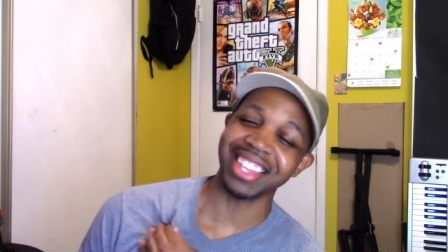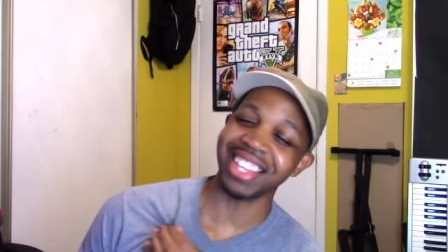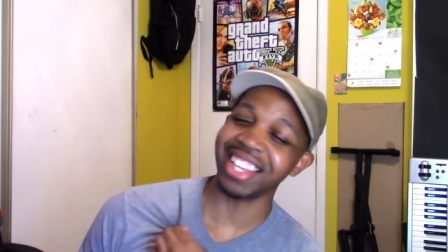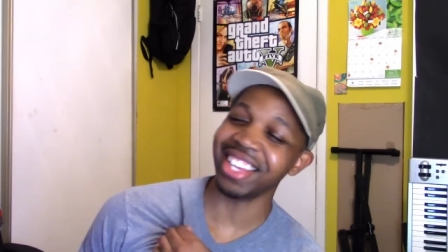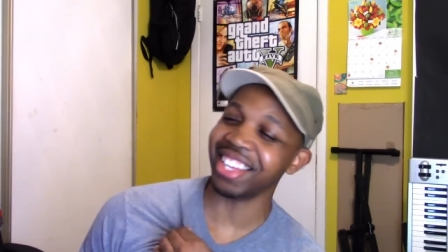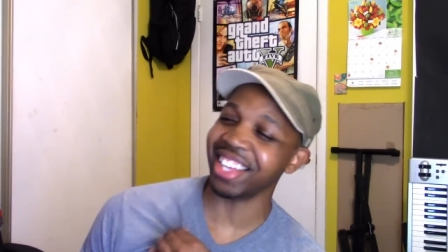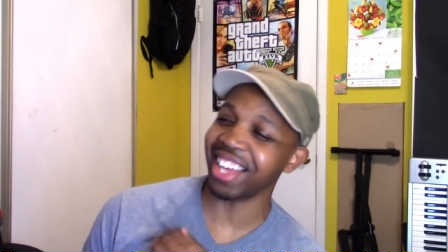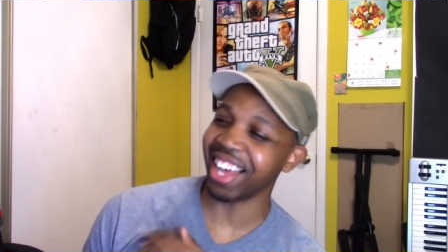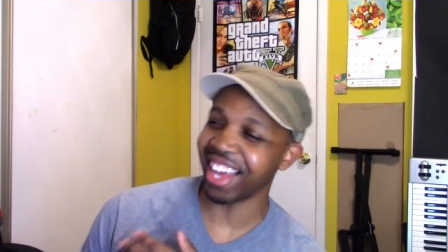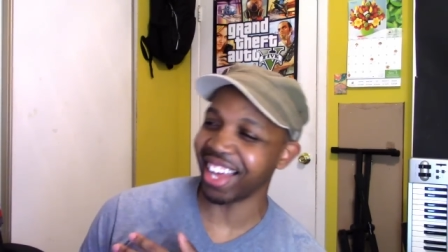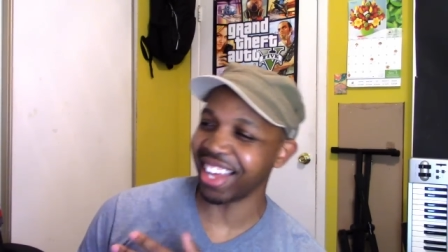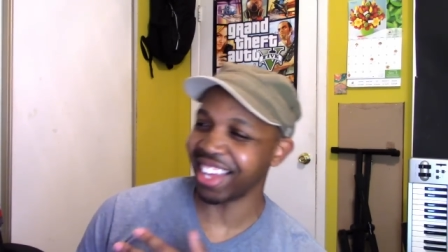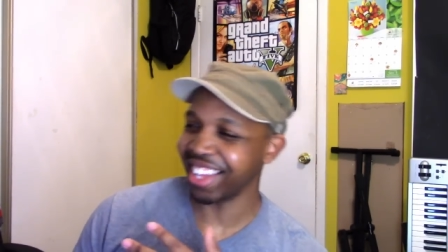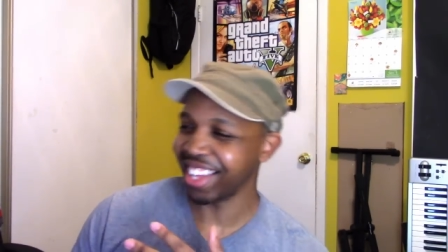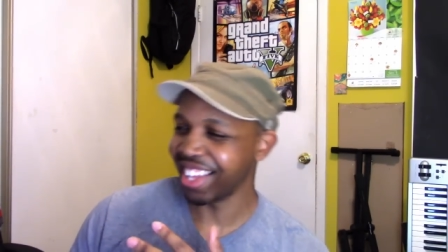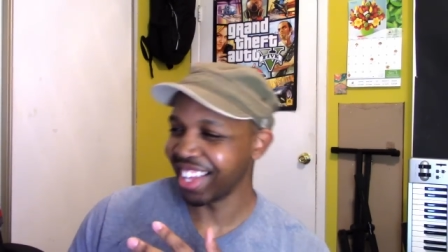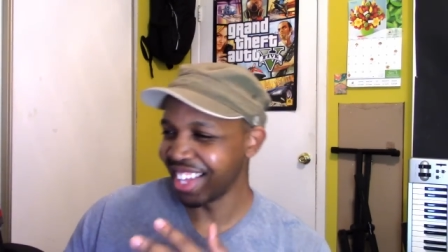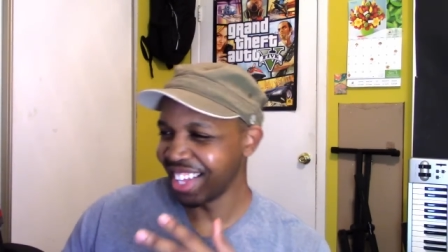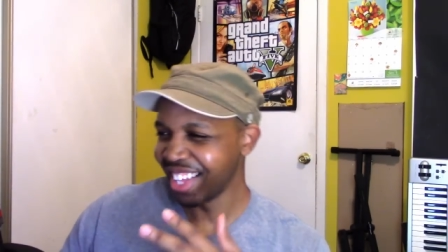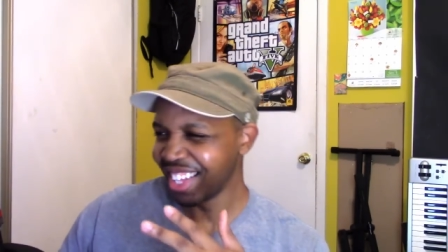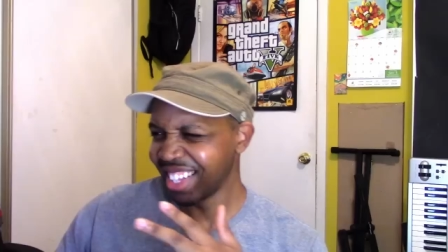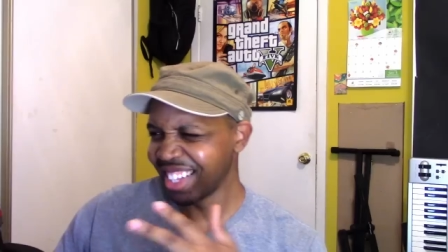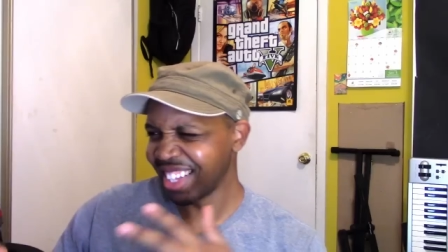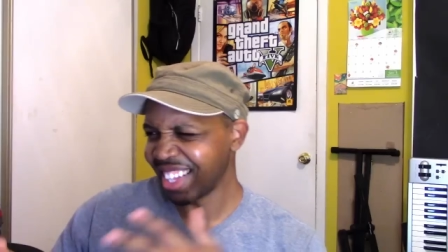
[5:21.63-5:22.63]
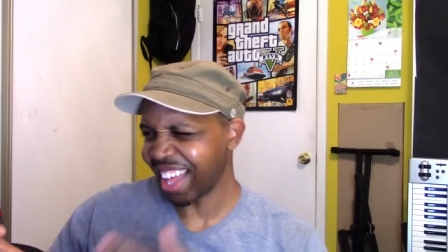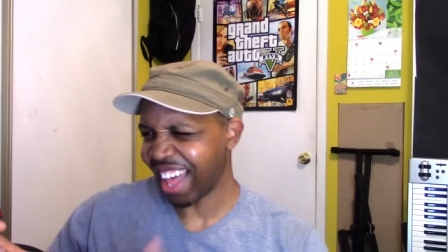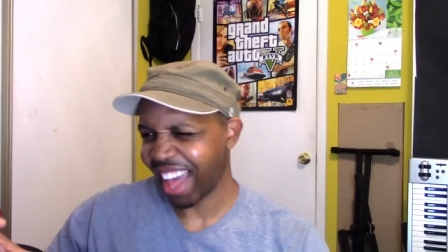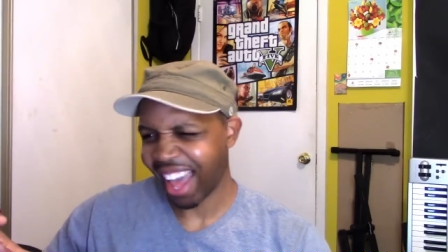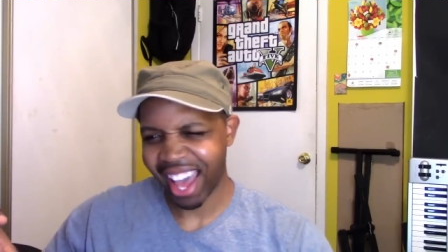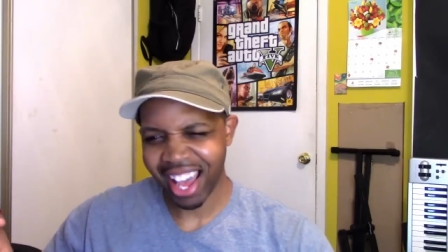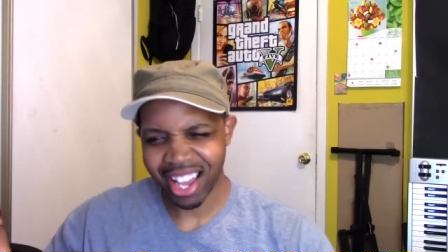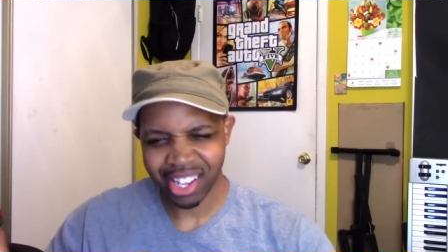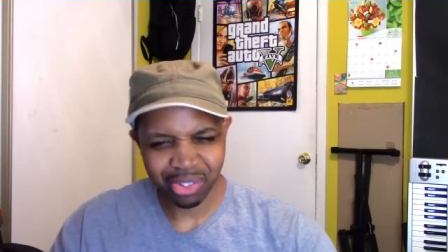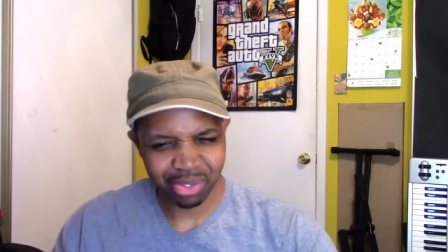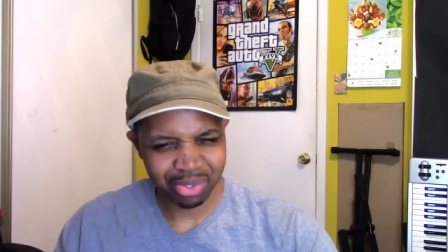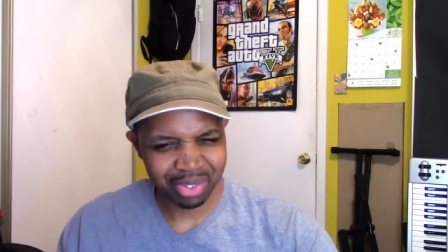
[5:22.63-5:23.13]
They got
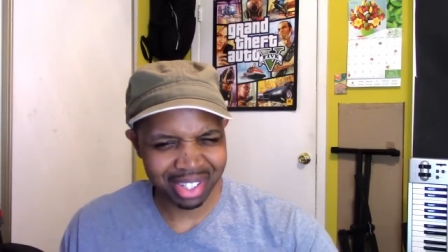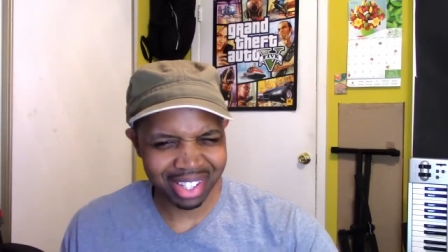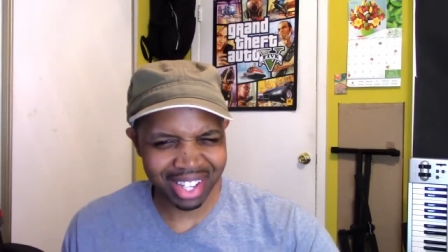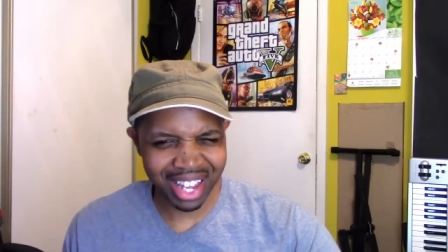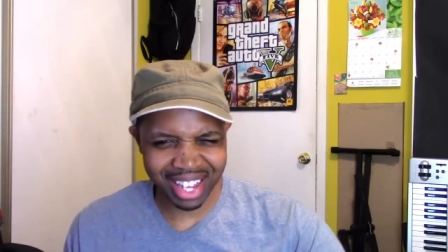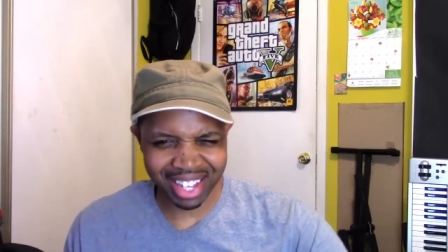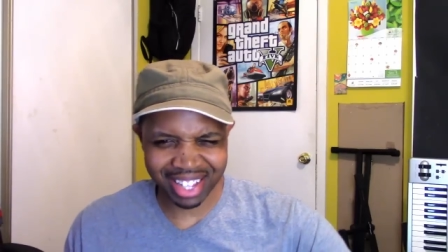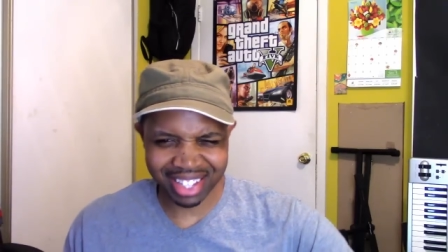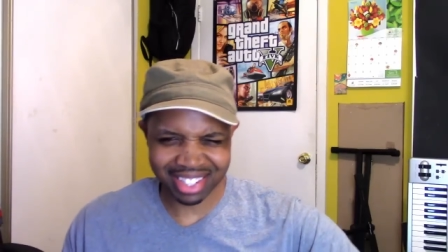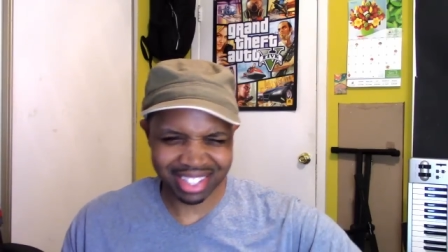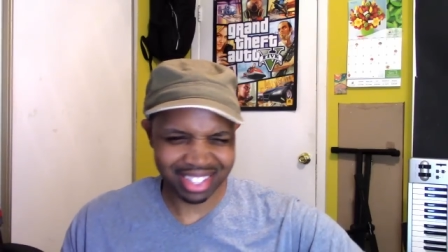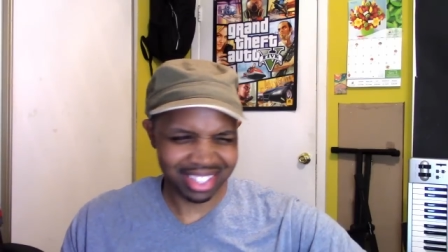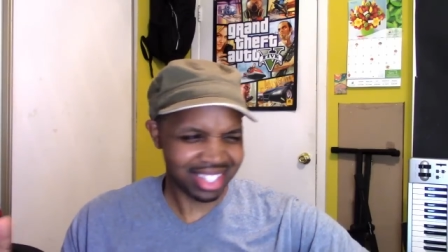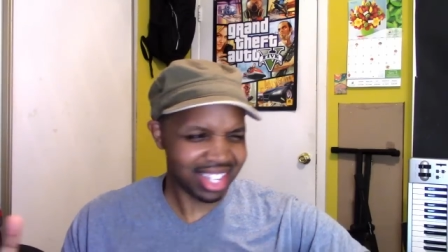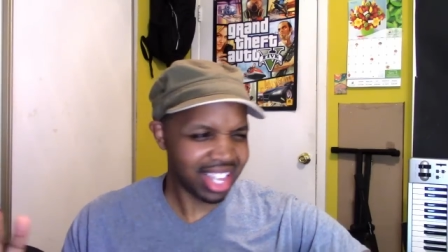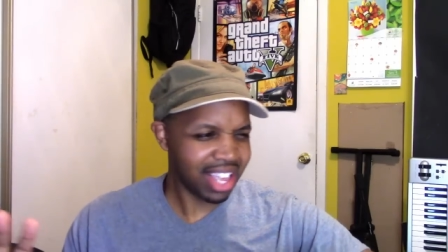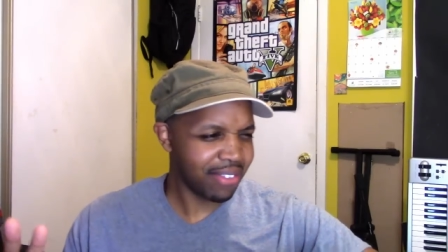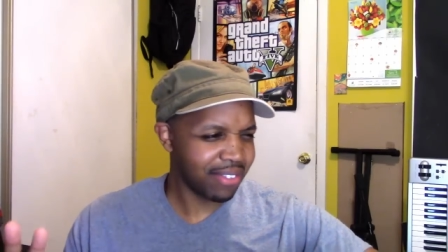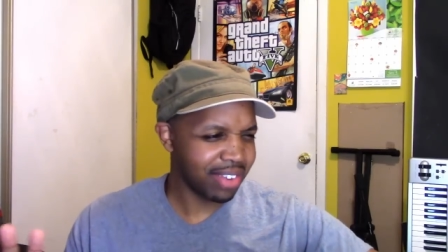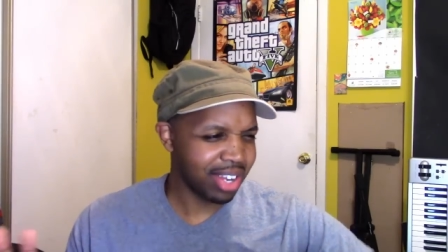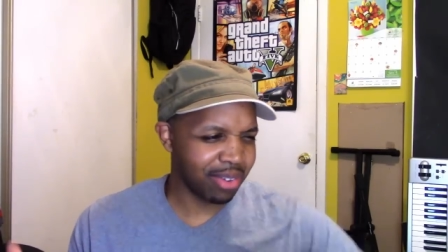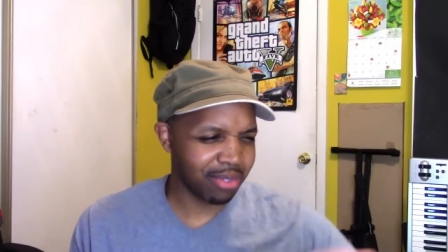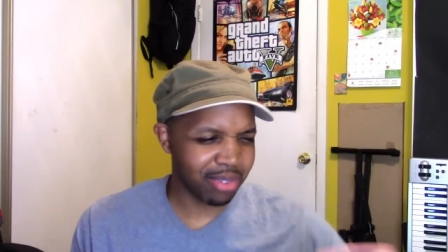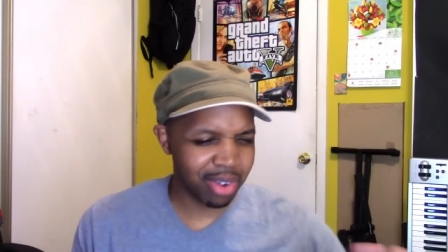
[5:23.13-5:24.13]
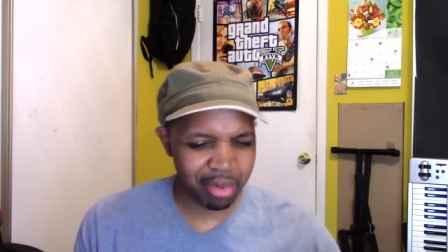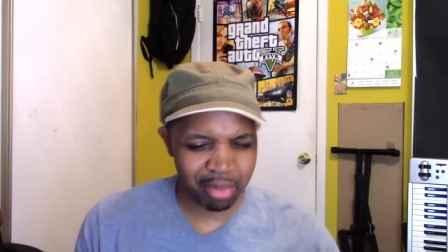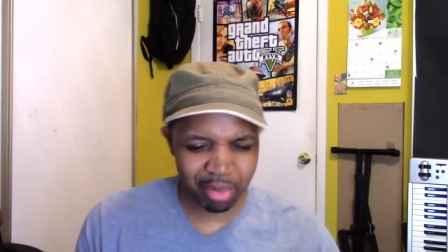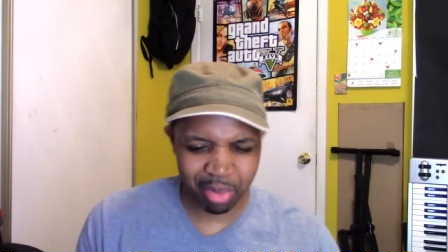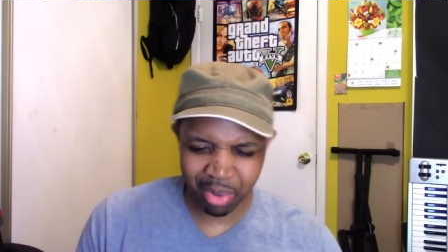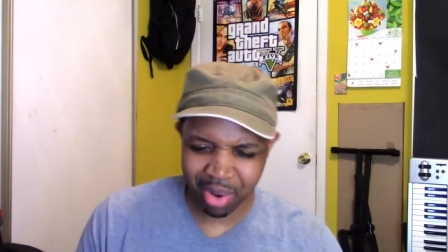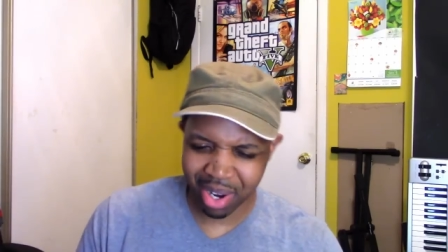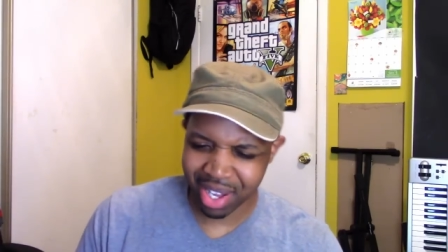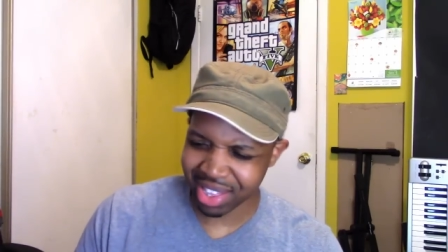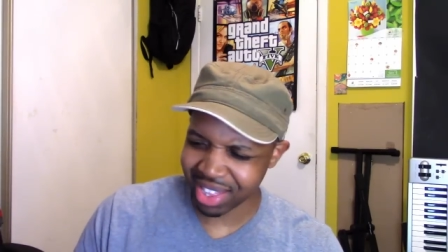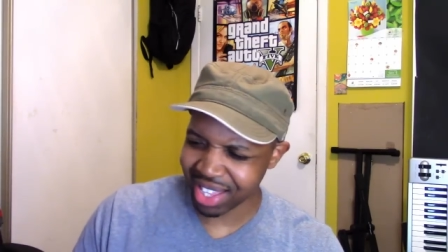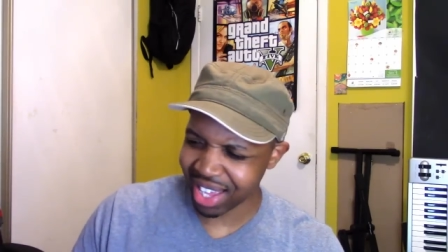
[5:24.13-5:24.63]
Astrid like and Stephen at one point.